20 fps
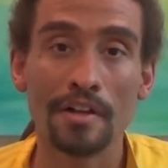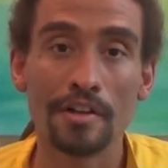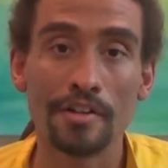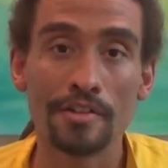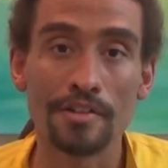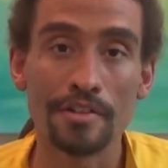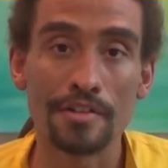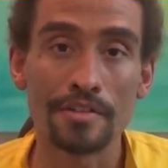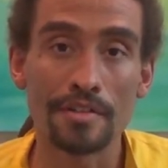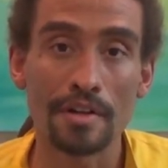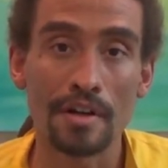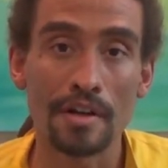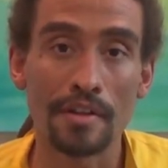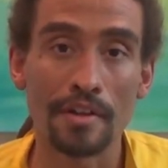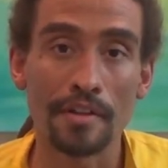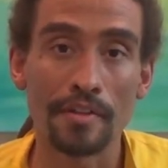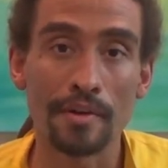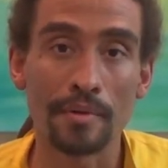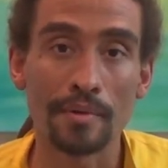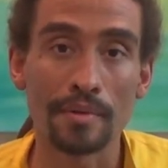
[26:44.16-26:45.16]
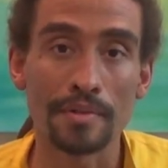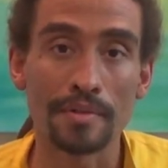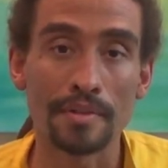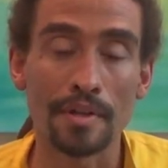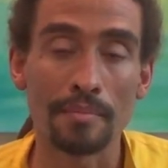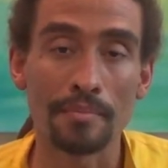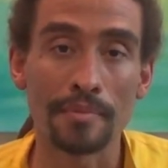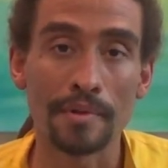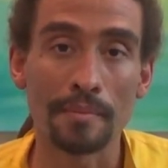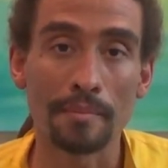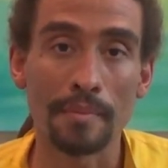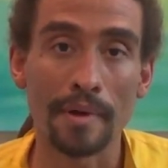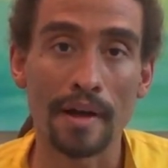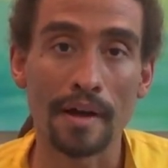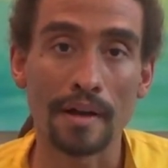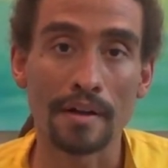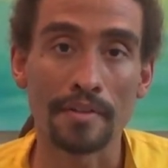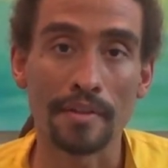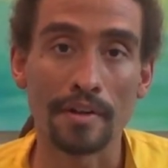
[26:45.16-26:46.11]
She saw that there was something back